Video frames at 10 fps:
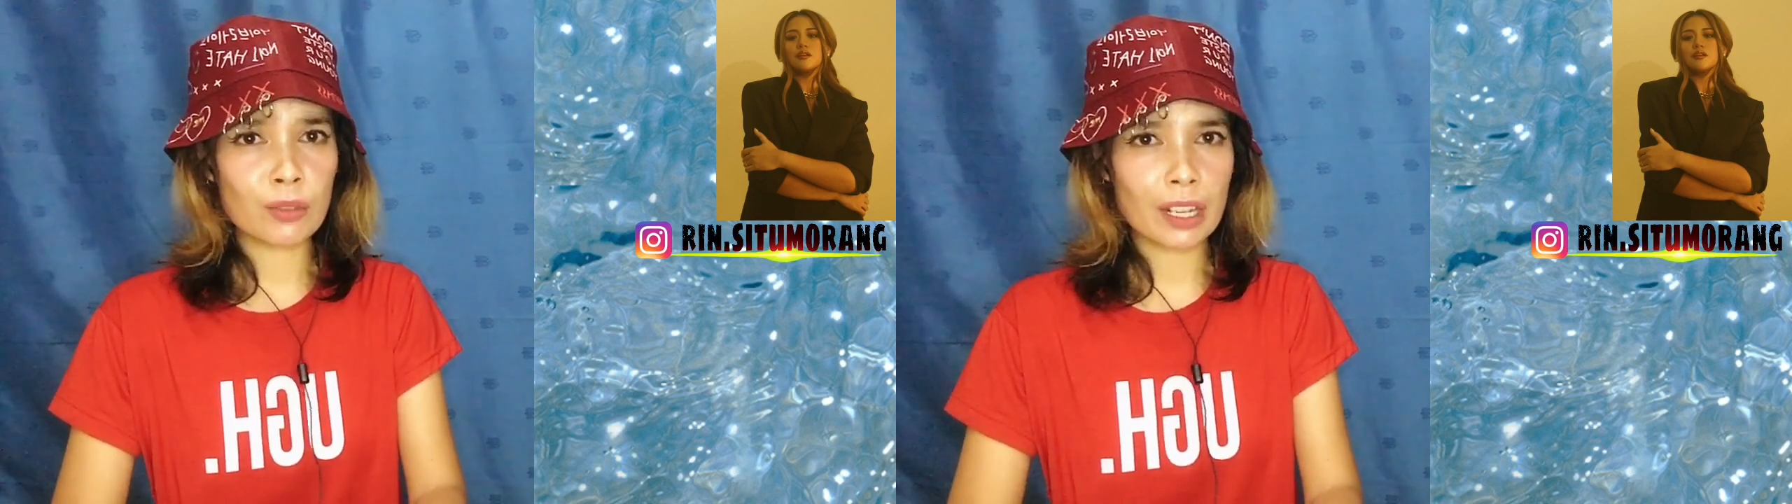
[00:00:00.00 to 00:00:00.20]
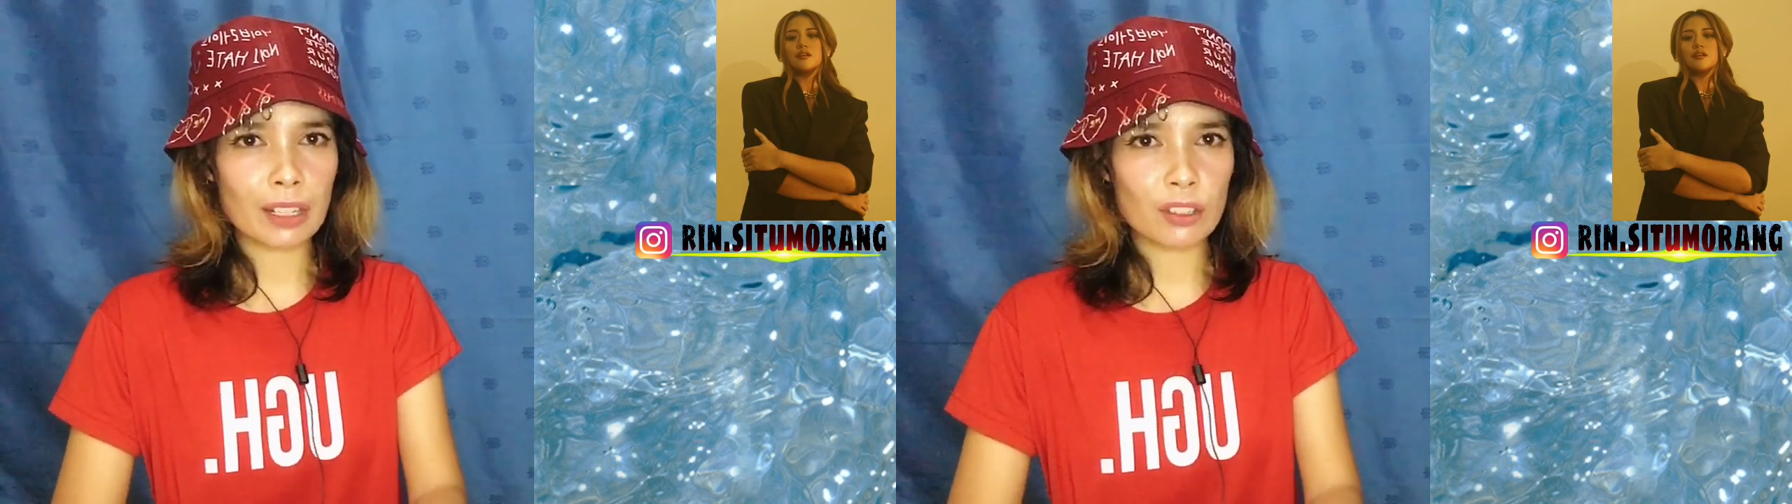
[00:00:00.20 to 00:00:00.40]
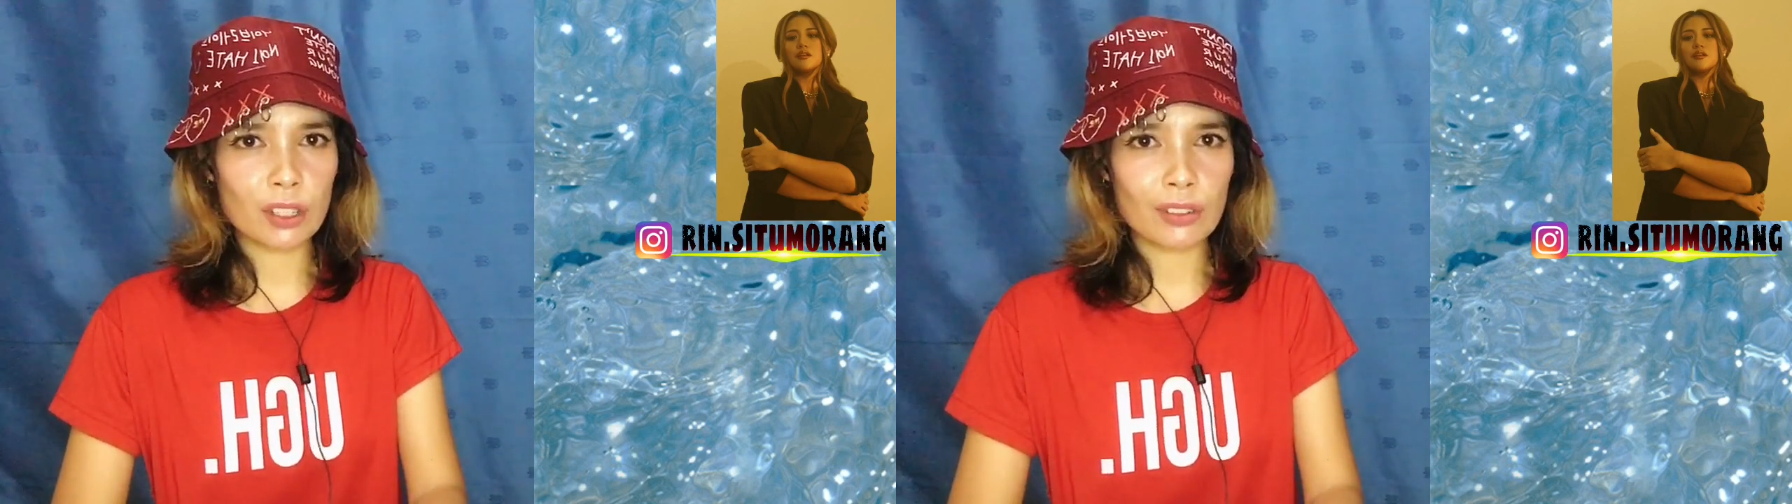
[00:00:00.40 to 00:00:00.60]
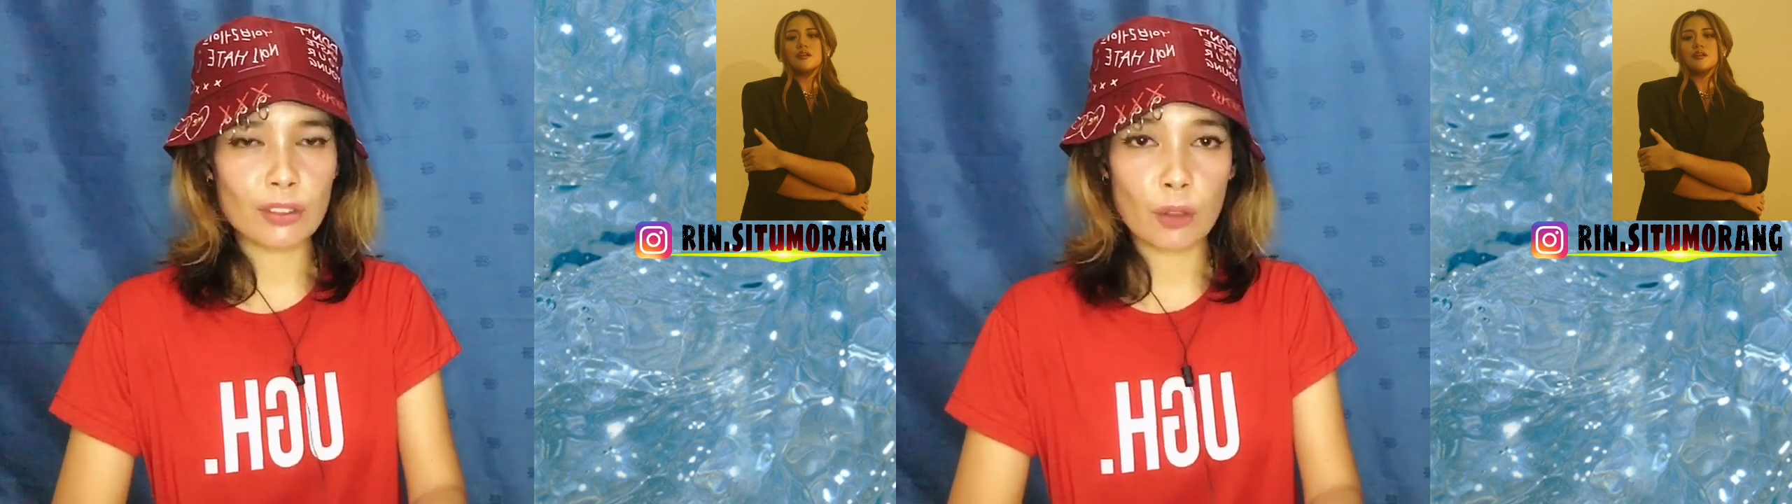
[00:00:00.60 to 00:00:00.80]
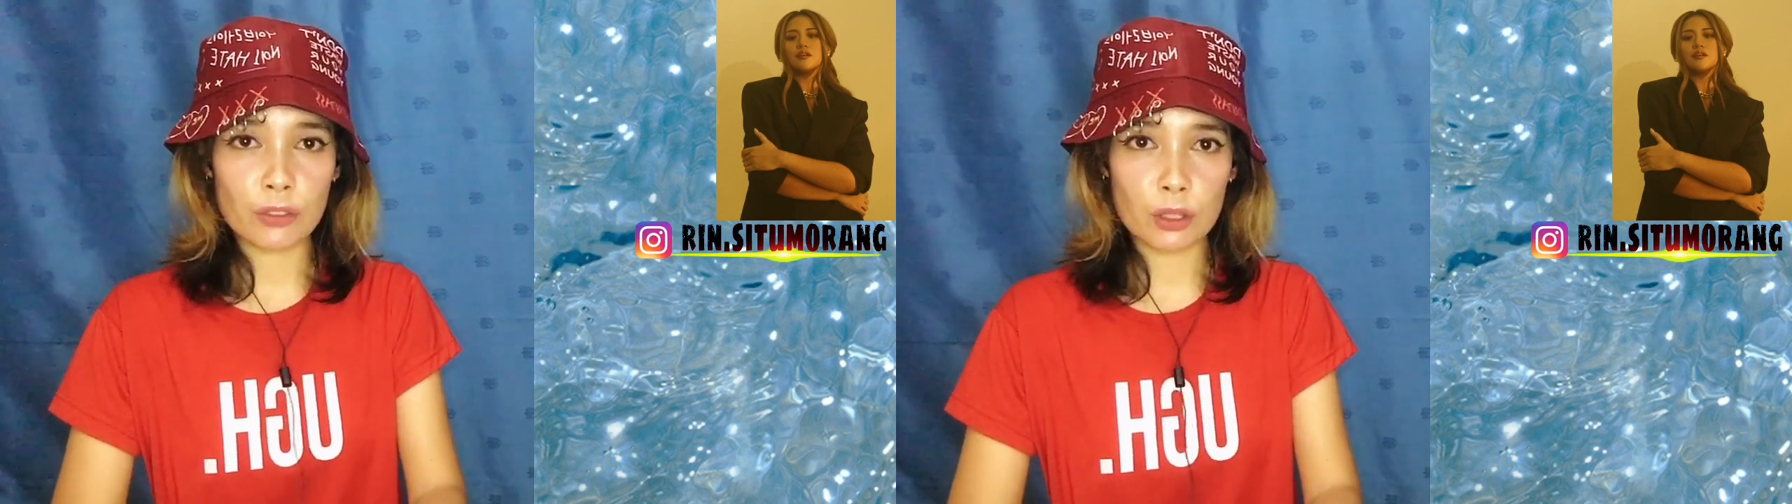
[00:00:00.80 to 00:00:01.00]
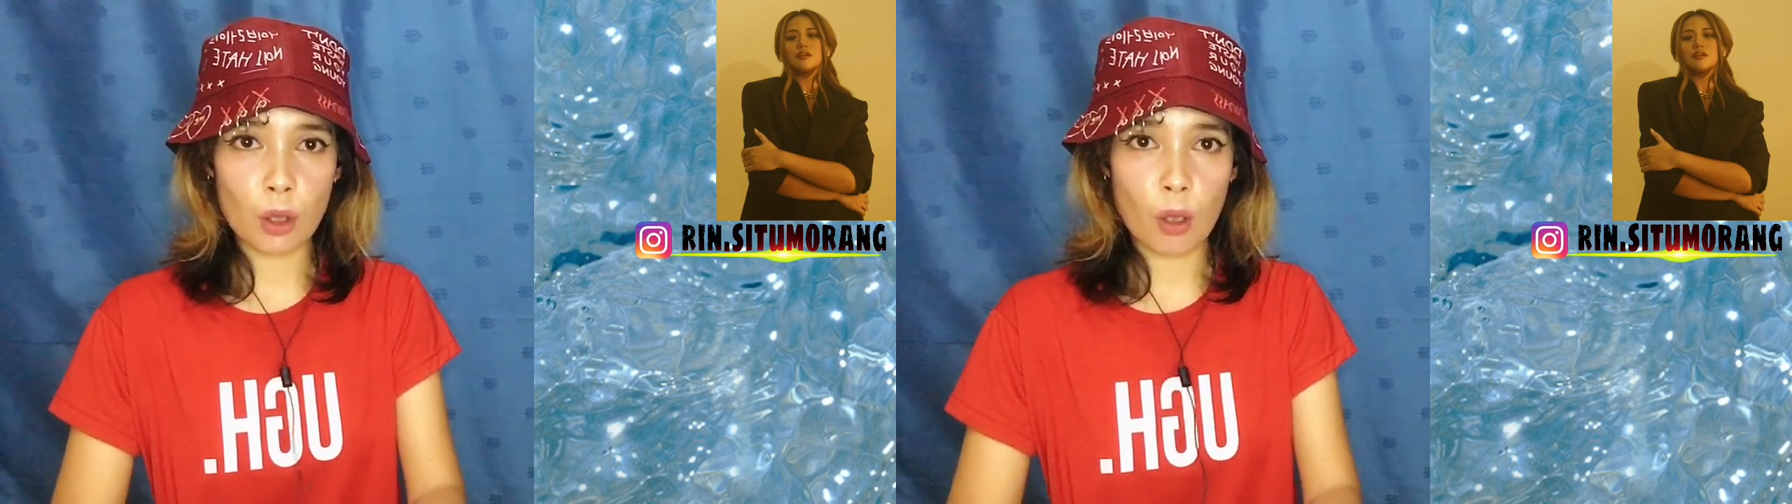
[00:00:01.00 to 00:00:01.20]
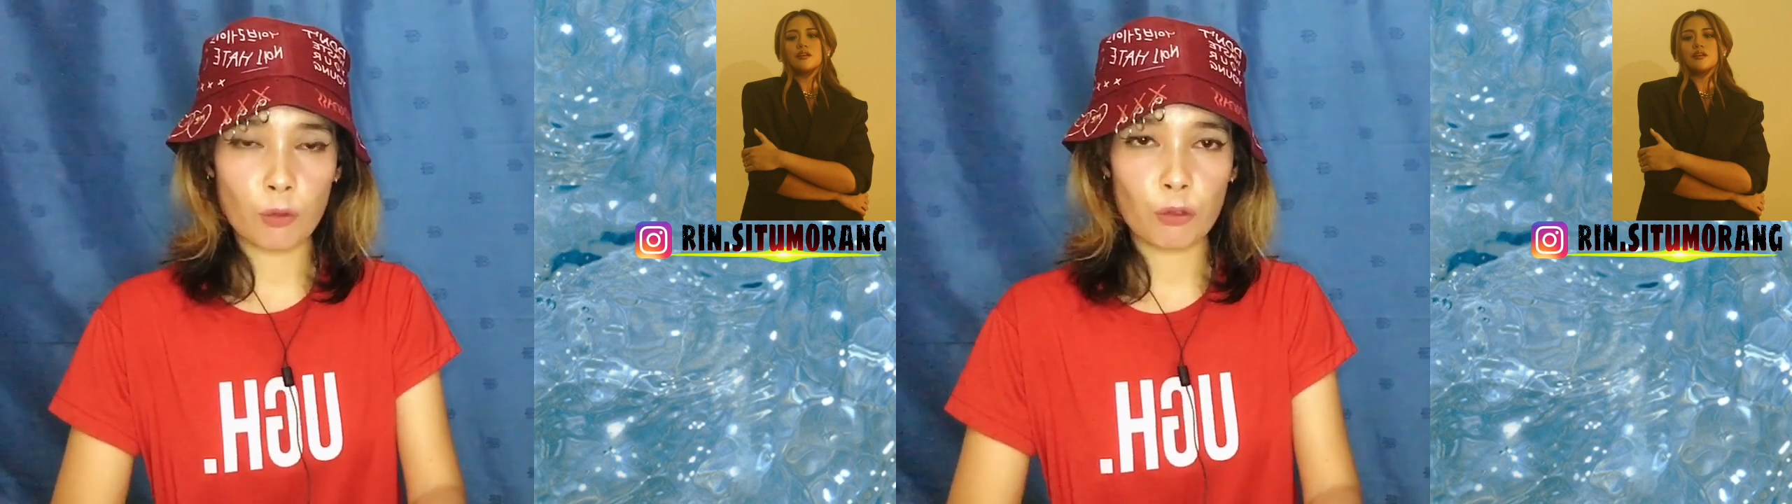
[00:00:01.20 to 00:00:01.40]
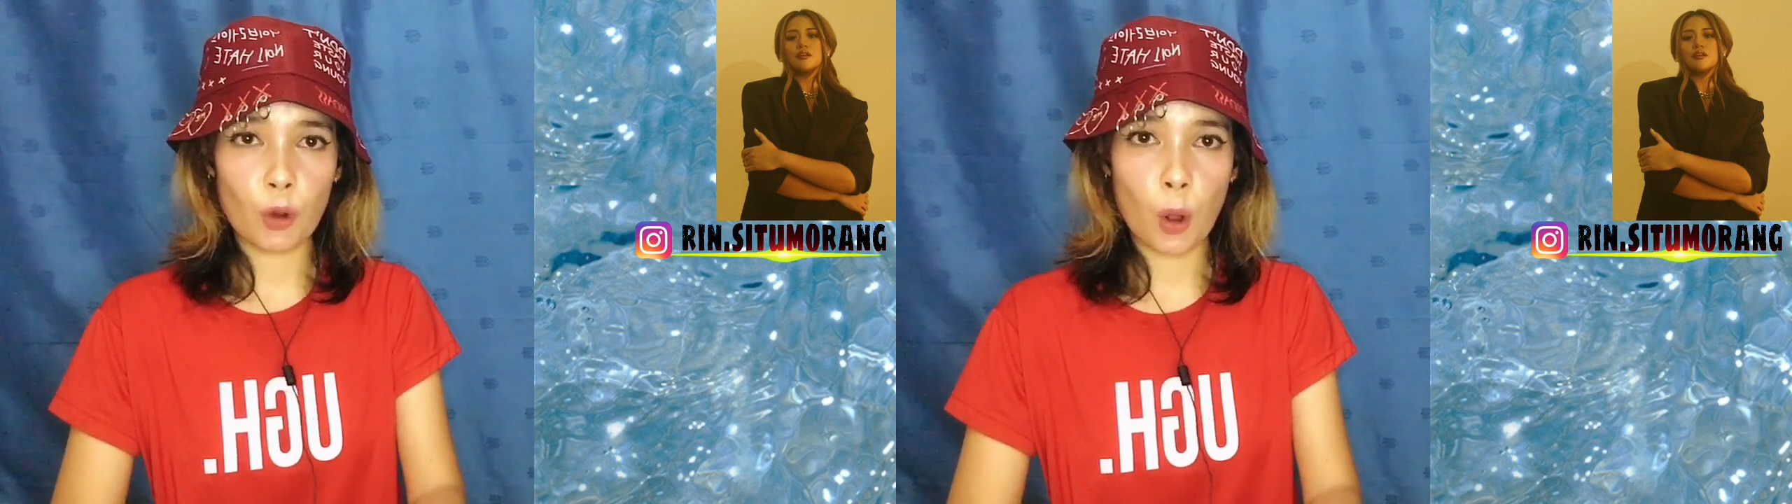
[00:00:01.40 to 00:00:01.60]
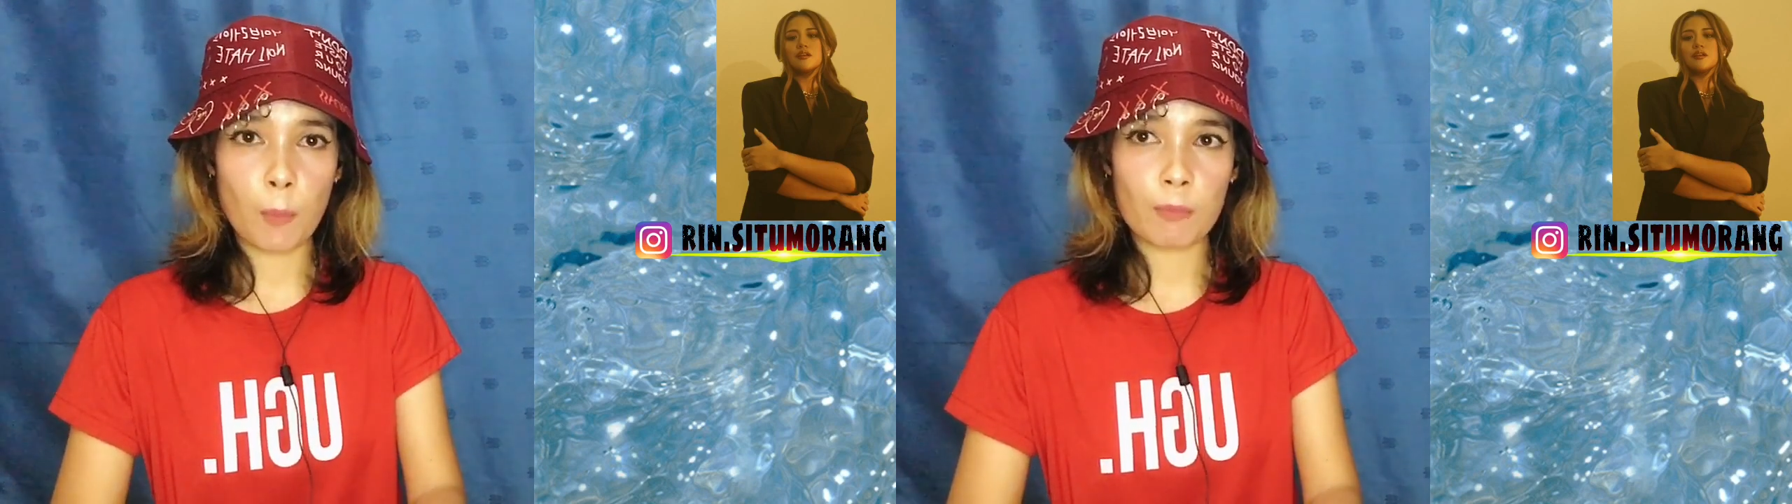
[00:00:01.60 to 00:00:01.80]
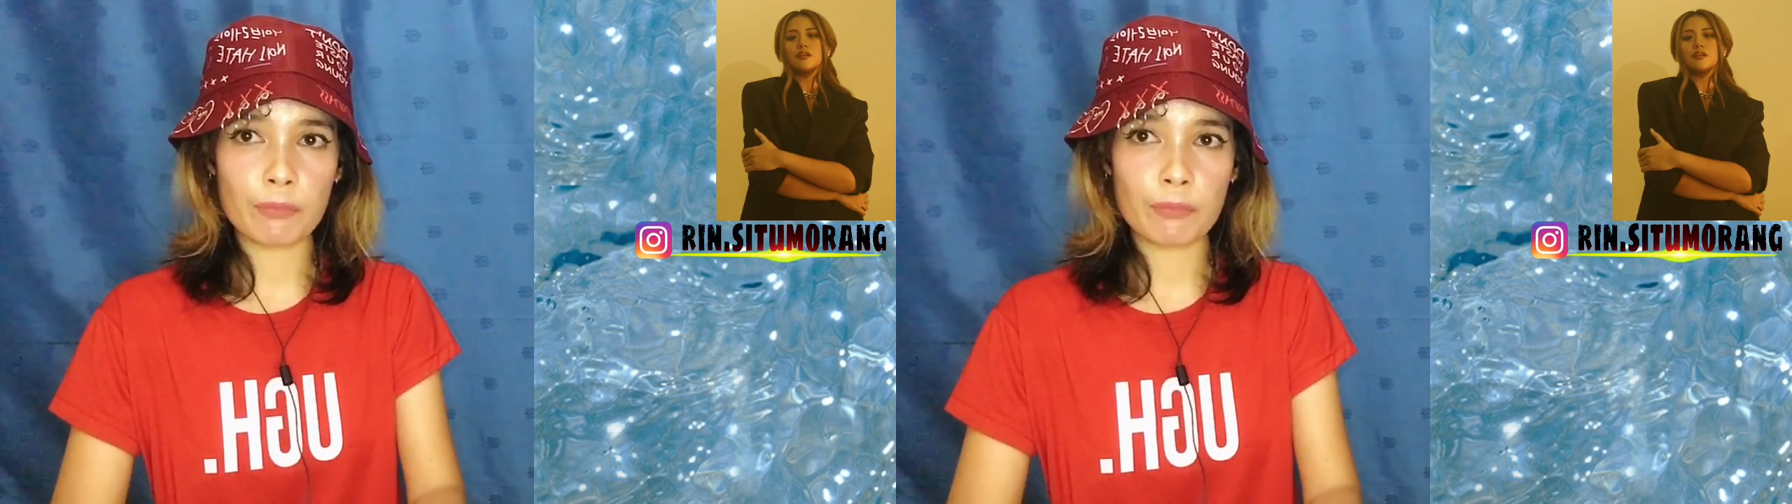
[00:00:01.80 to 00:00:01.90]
reactions of song from